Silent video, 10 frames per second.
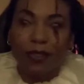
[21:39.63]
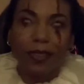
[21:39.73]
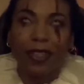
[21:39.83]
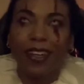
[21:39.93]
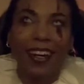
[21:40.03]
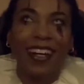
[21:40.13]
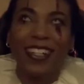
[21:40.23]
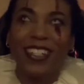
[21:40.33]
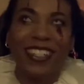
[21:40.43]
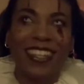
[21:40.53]
I
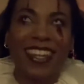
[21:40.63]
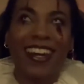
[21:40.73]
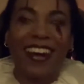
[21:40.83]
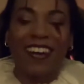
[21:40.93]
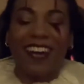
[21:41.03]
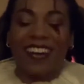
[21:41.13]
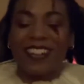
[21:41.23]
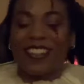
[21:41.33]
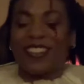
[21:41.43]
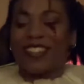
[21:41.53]
just think Harry Connick
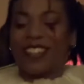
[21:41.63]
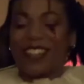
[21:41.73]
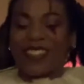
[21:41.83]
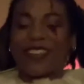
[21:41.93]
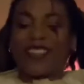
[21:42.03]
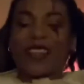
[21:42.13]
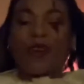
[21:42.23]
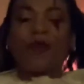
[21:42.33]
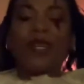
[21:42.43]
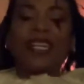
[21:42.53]
Jr. is so dope.